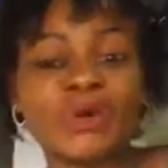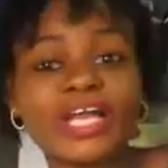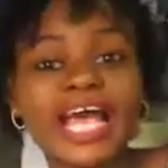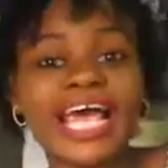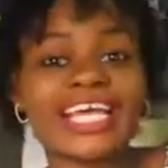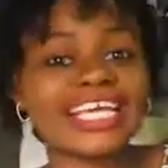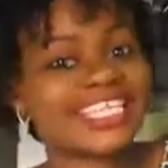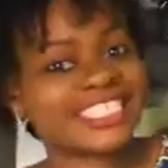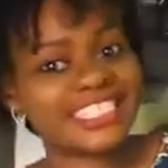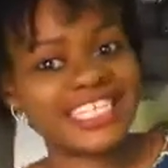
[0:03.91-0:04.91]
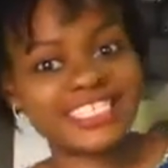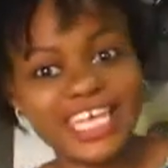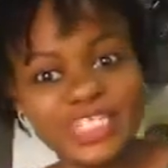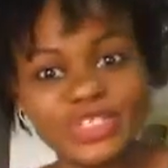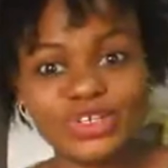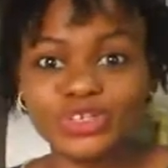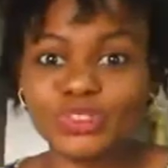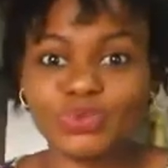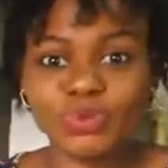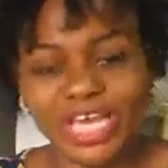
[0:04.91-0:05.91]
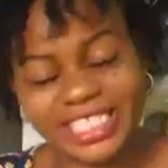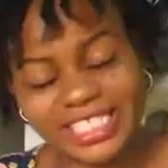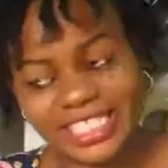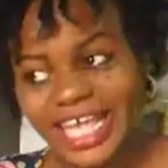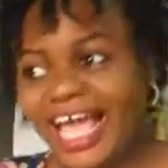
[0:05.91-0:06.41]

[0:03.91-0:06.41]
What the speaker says: what I eat in the day to lose weight.